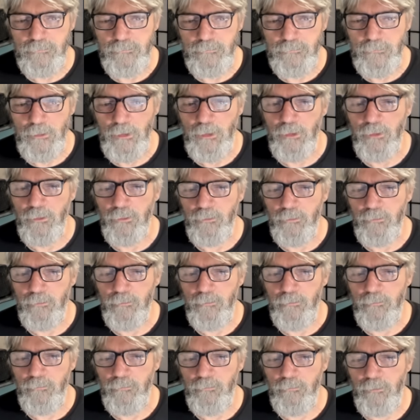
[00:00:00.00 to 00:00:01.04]
now,
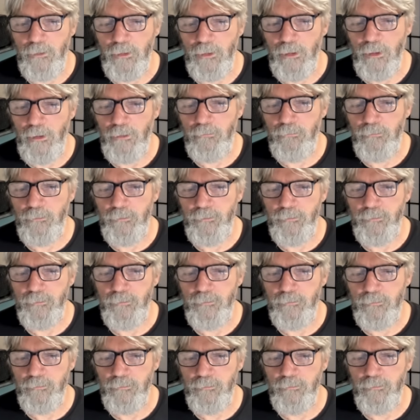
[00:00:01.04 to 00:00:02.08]
when I was
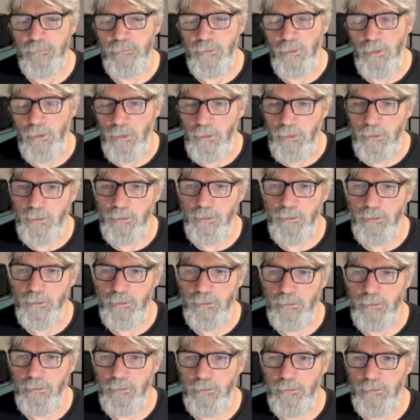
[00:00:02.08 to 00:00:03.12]

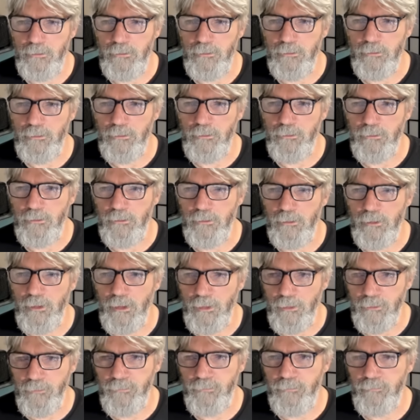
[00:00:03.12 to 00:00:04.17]
talking in the
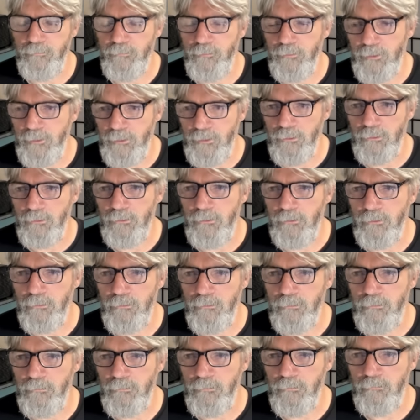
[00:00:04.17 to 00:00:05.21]
last video,
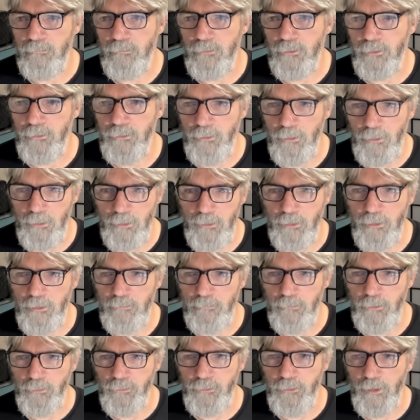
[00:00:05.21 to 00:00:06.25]
we were talking
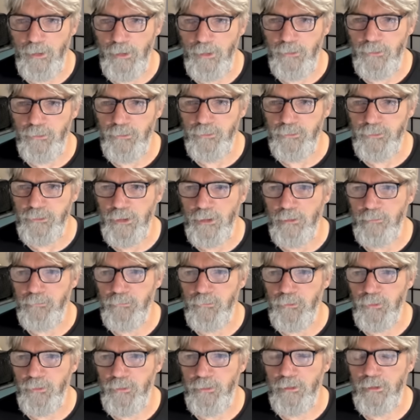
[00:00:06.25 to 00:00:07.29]
about Daniel
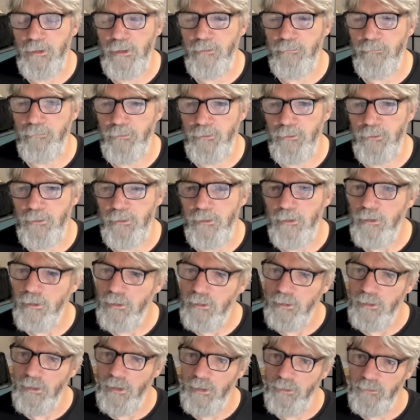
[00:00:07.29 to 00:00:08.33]
chapter 11
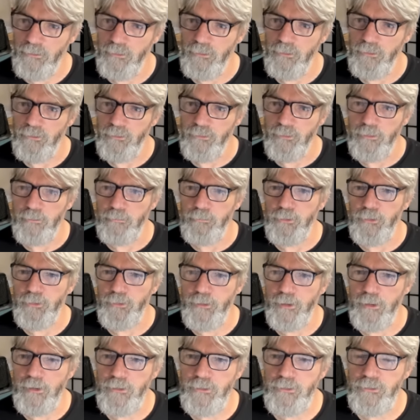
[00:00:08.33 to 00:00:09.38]
and the
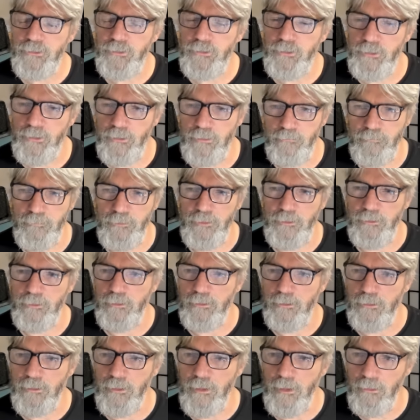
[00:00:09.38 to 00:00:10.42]
interpretation of it
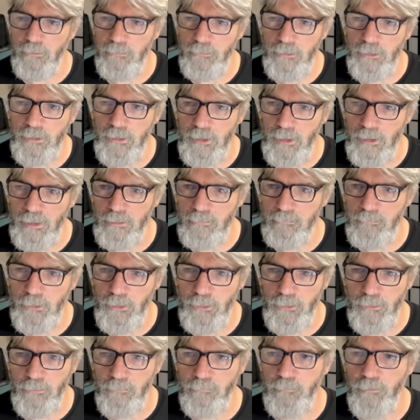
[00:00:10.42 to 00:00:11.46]
and how it came
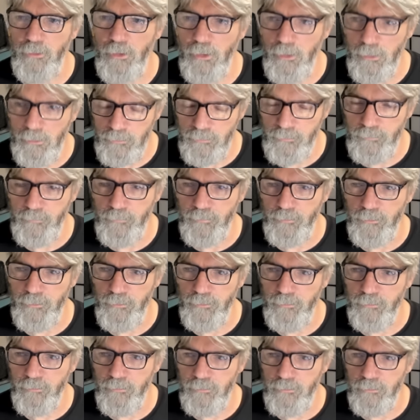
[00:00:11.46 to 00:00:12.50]
out of Oxford
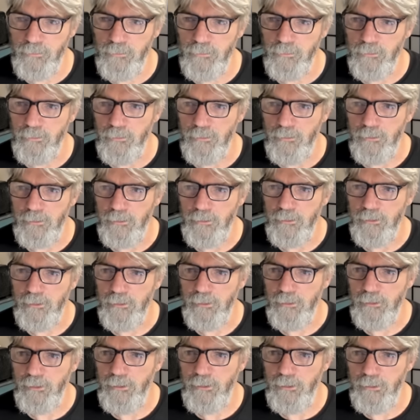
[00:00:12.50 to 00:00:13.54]
School
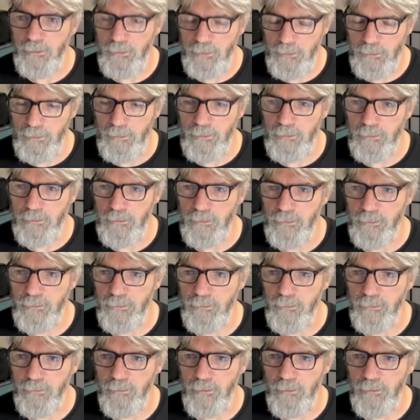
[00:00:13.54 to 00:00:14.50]
in England.